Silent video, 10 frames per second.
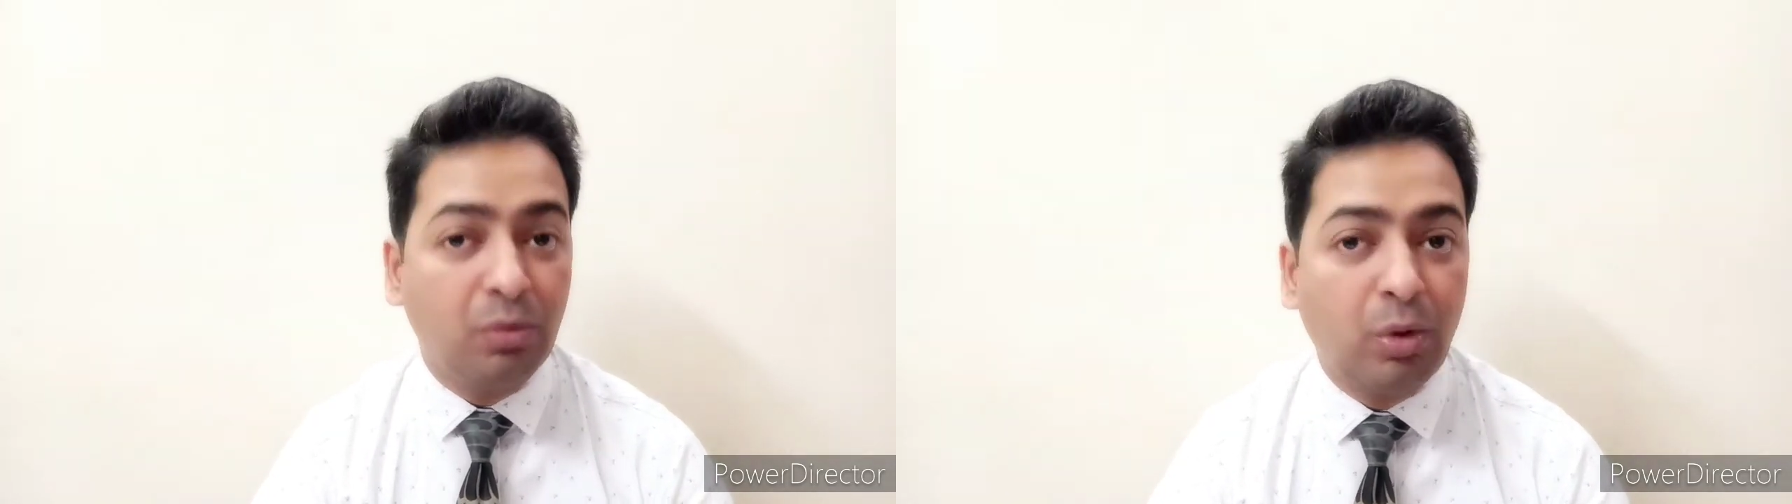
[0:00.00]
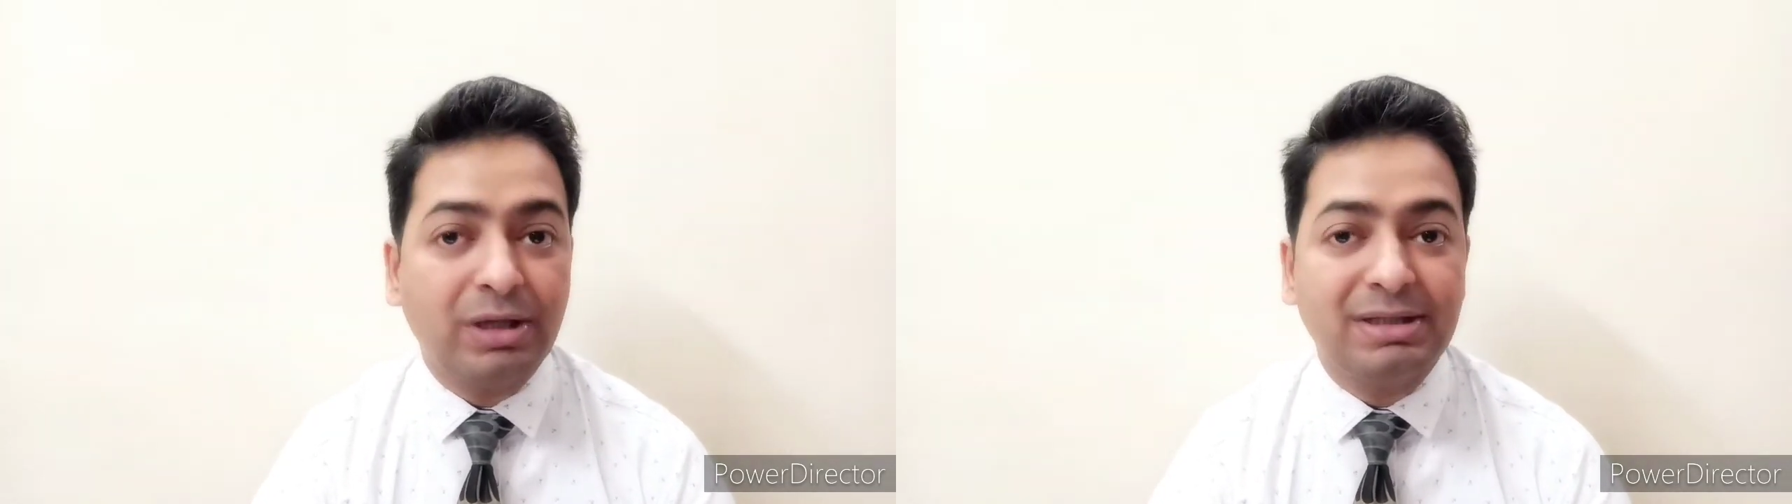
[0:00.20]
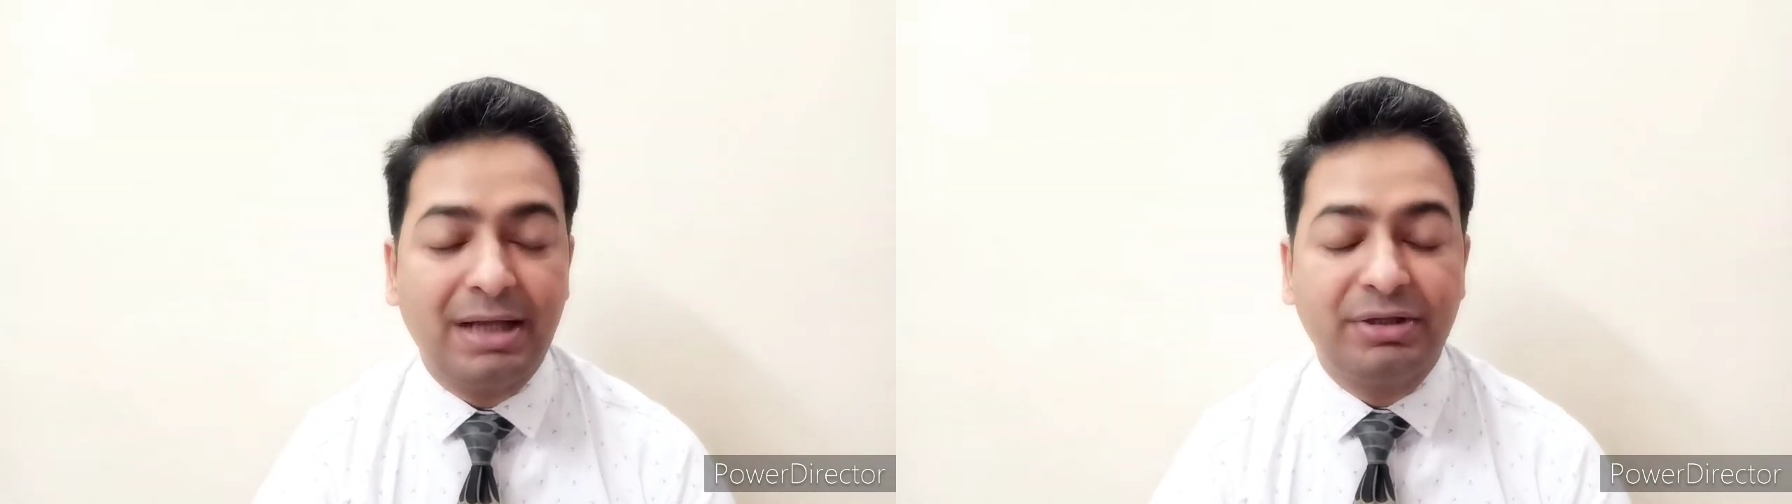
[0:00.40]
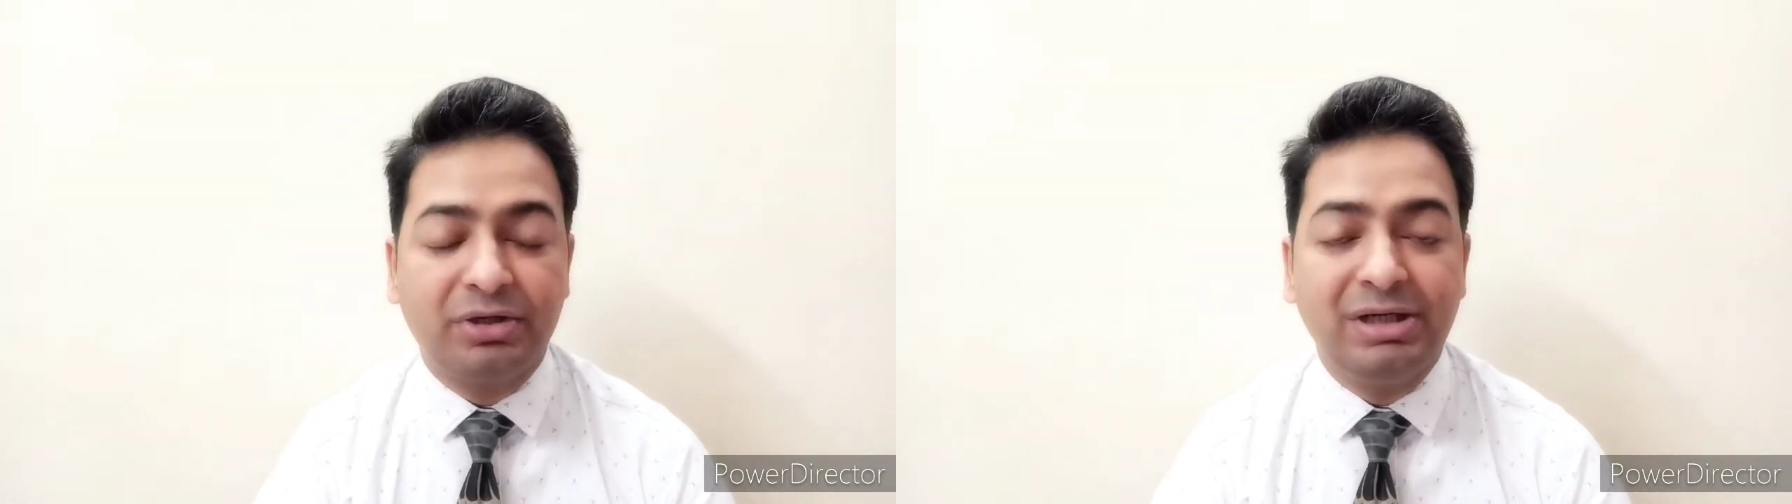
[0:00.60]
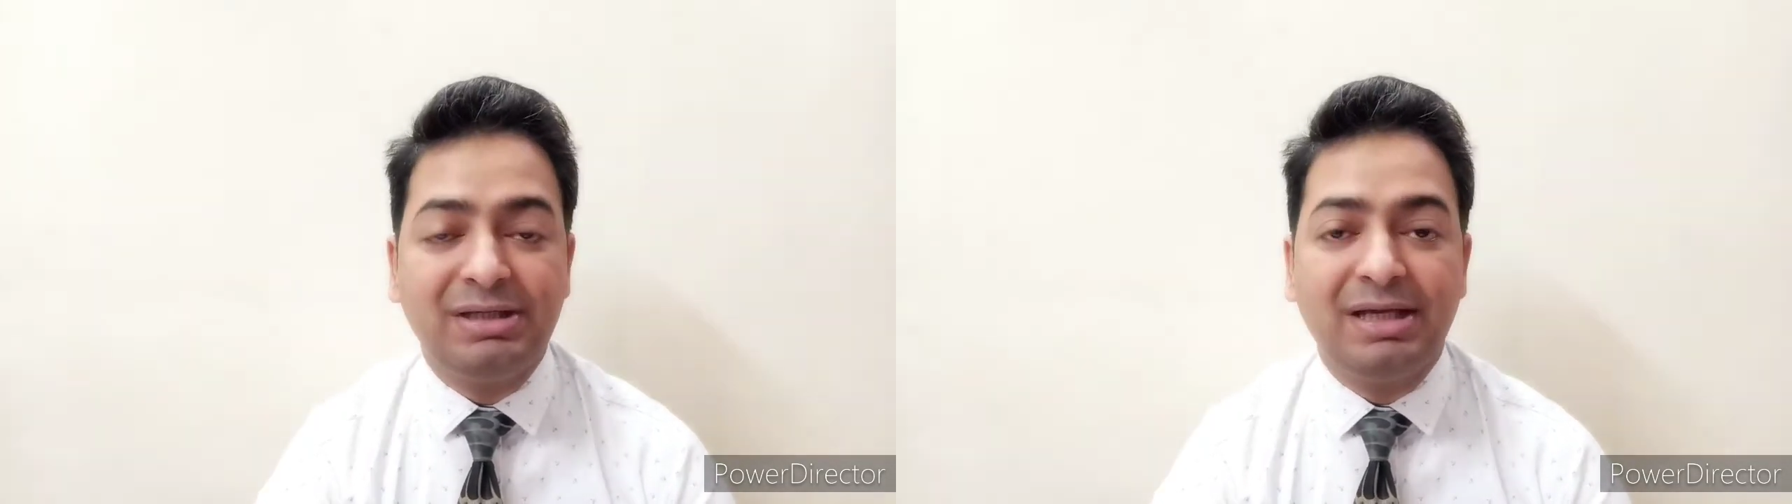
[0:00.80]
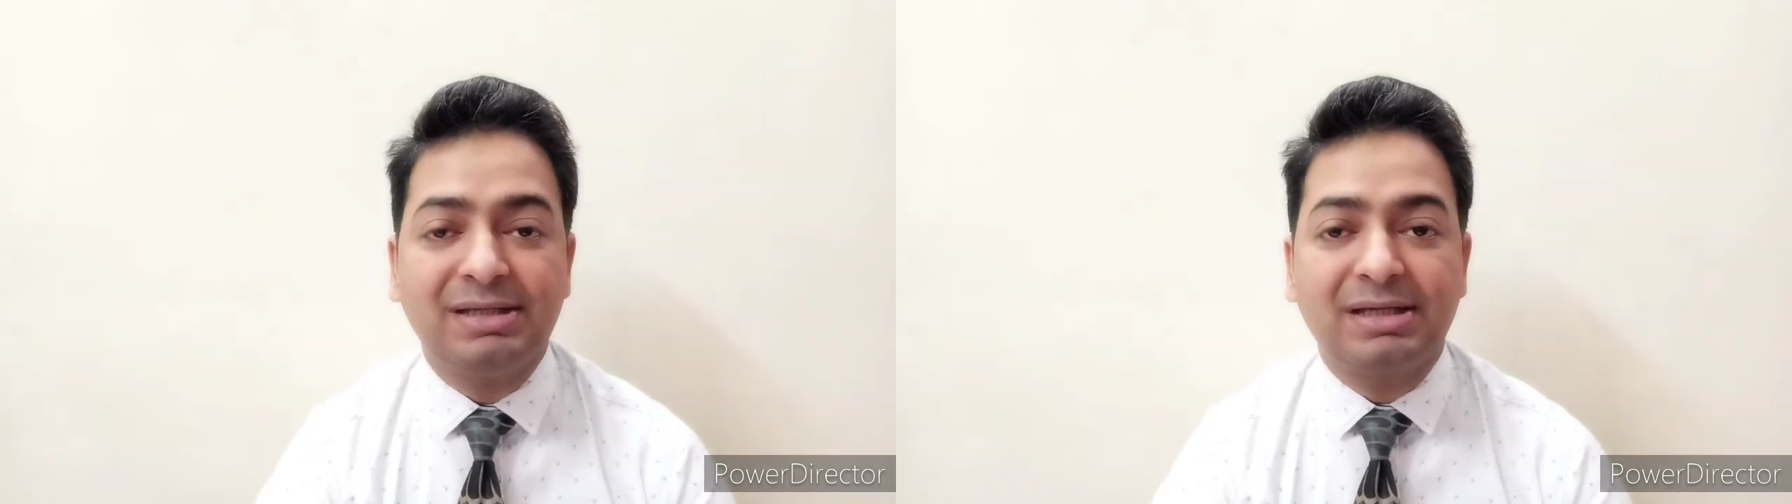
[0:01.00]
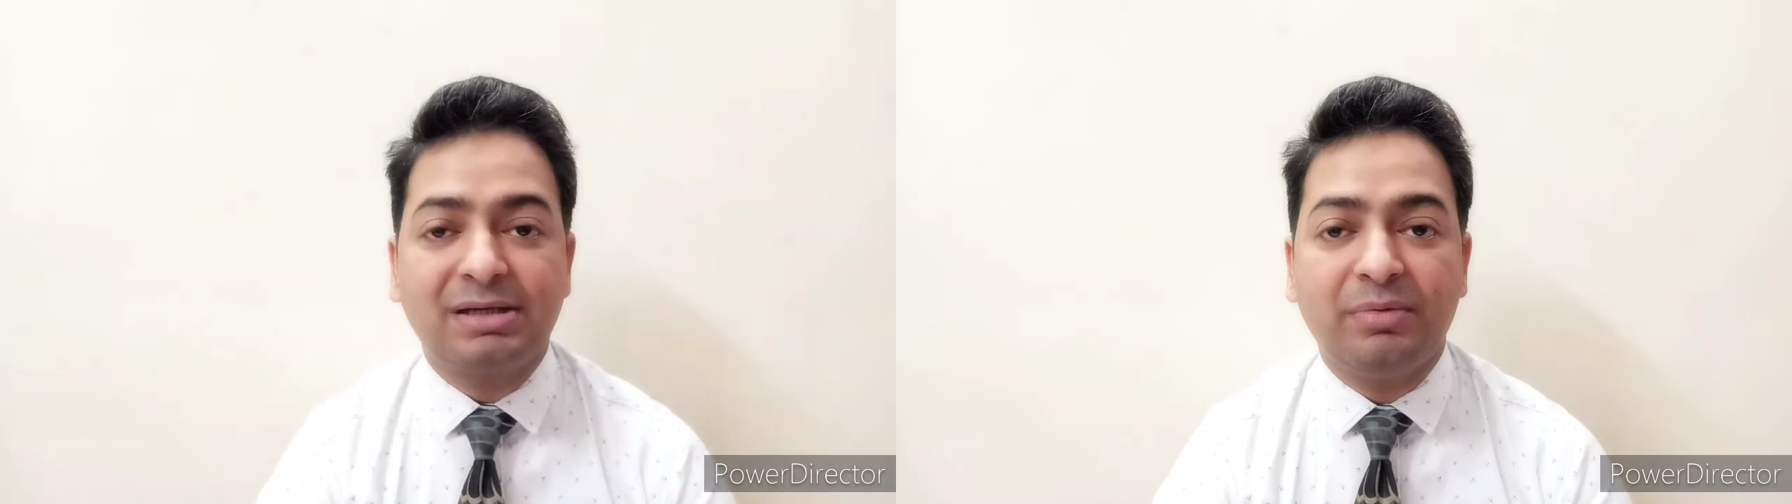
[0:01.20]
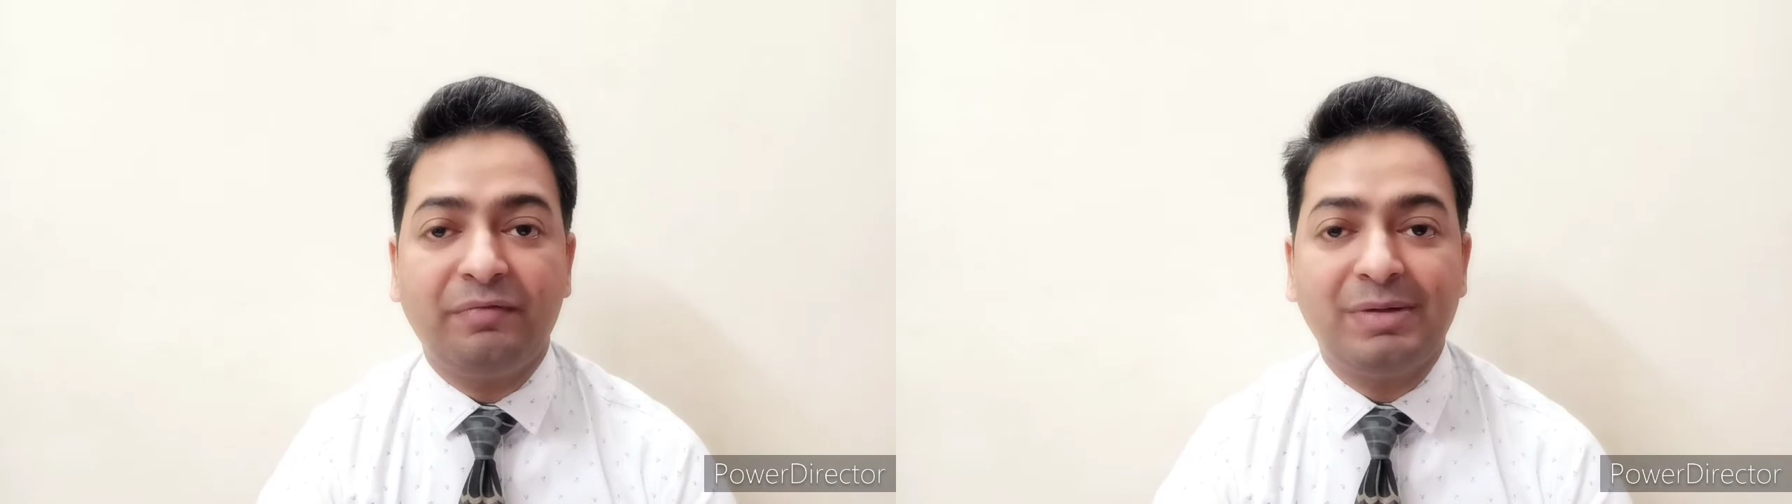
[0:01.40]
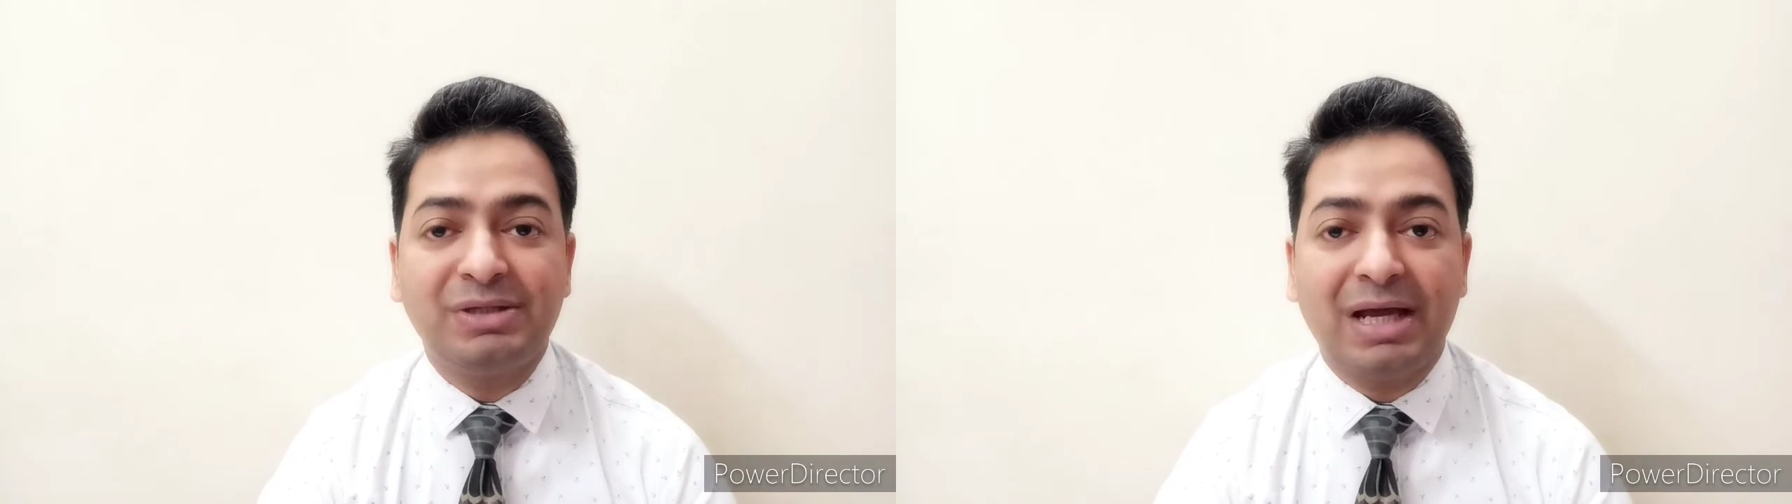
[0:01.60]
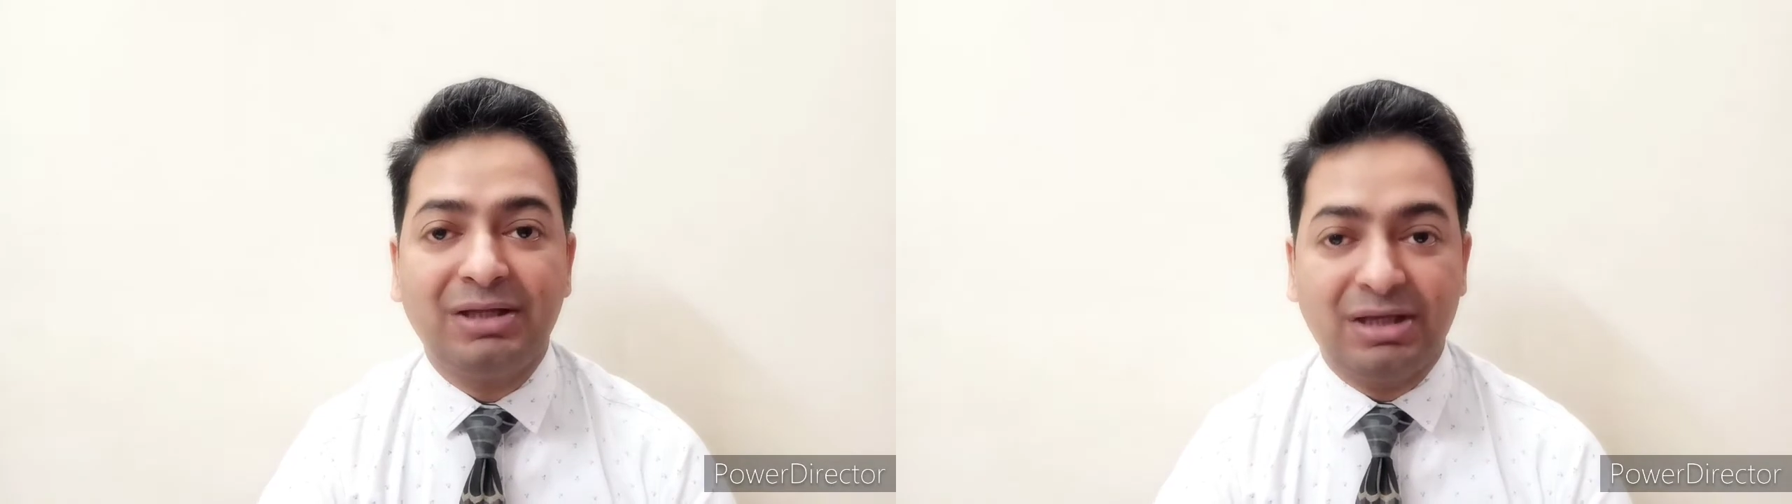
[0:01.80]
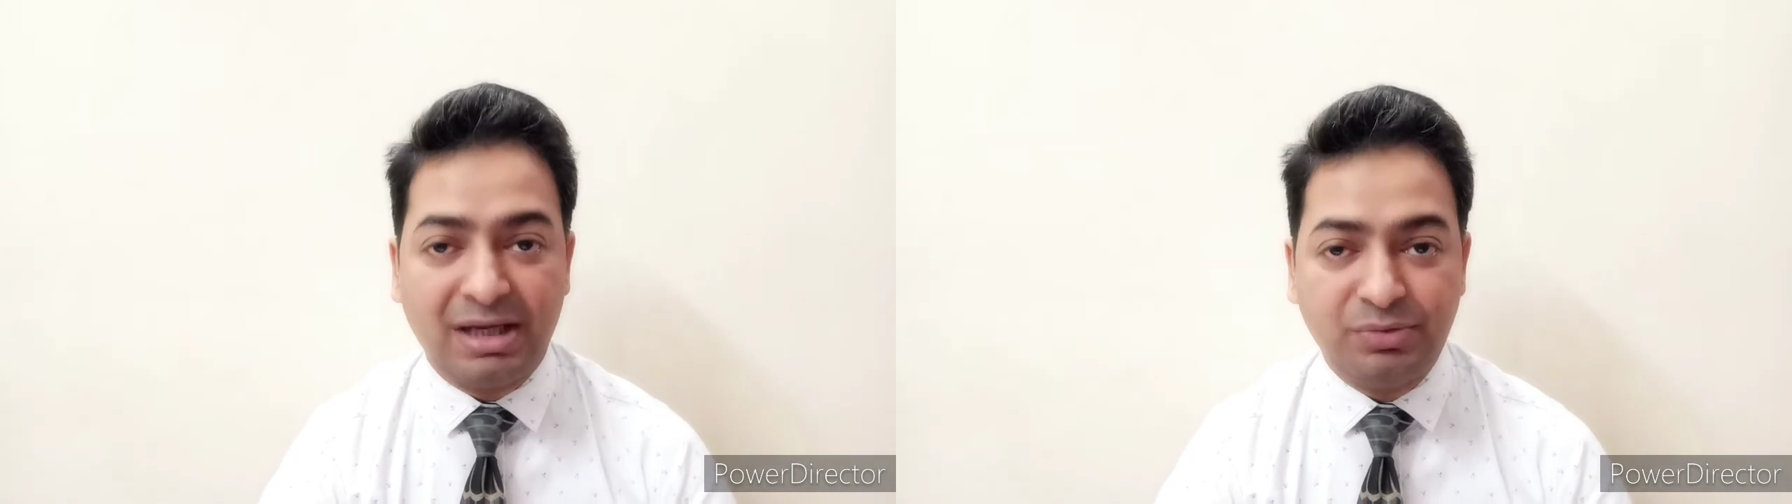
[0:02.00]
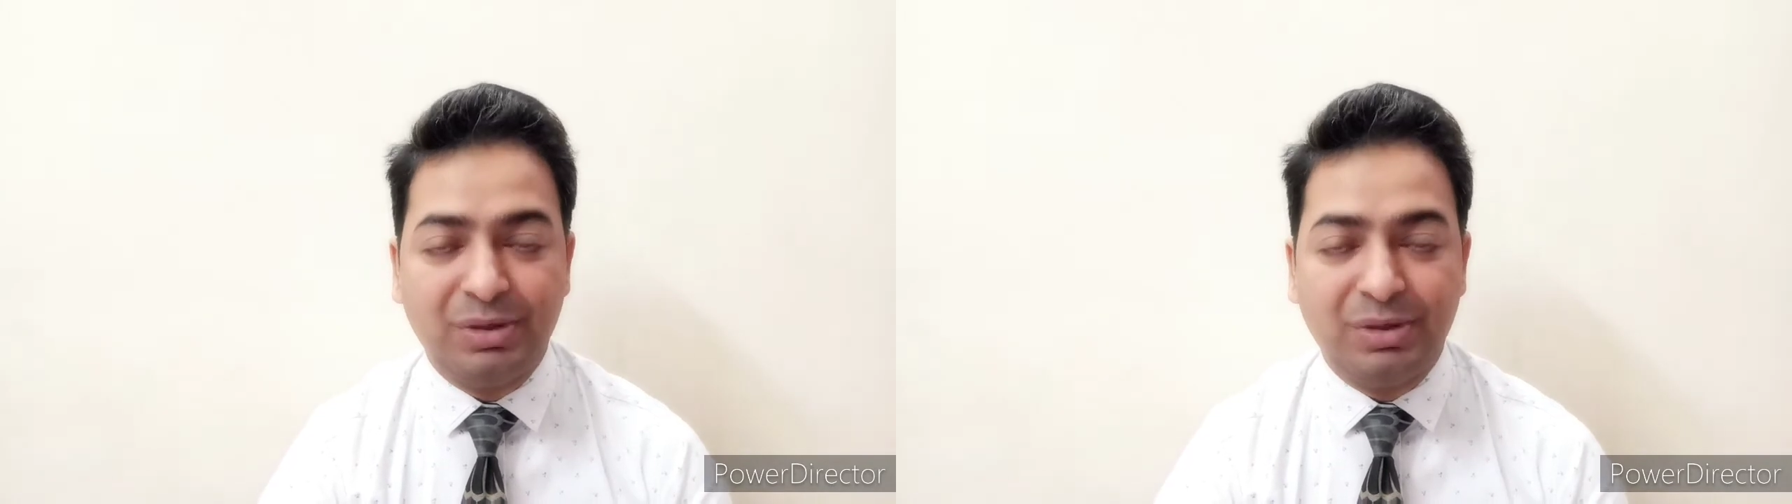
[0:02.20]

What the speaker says: What is that three-tier system of Panchayati Raj?